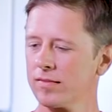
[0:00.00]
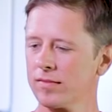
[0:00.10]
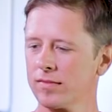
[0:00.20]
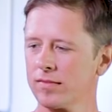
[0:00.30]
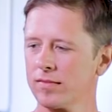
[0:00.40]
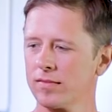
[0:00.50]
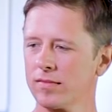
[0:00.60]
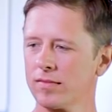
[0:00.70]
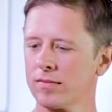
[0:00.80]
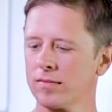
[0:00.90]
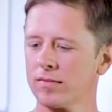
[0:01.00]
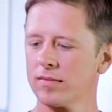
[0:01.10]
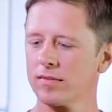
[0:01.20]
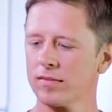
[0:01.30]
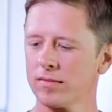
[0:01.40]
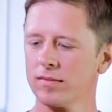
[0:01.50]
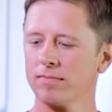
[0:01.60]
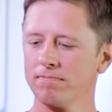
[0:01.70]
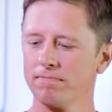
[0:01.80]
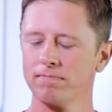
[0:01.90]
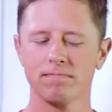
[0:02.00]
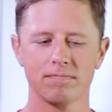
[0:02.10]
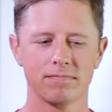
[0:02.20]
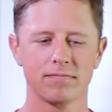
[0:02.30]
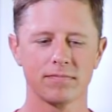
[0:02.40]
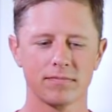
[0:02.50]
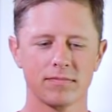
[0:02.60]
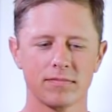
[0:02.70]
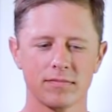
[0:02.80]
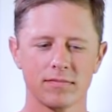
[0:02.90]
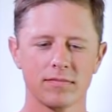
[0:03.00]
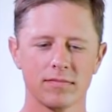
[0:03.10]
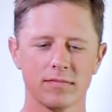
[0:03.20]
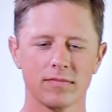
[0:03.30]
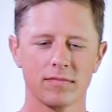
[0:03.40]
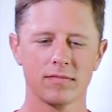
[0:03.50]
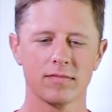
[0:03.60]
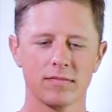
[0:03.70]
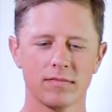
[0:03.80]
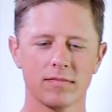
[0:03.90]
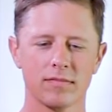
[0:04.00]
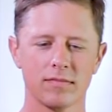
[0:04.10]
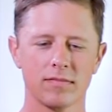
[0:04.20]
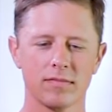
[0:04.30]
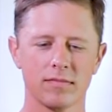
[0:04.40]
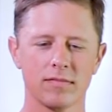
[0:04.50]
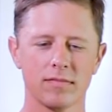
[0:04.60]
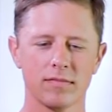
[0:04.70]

This person isn't speaking.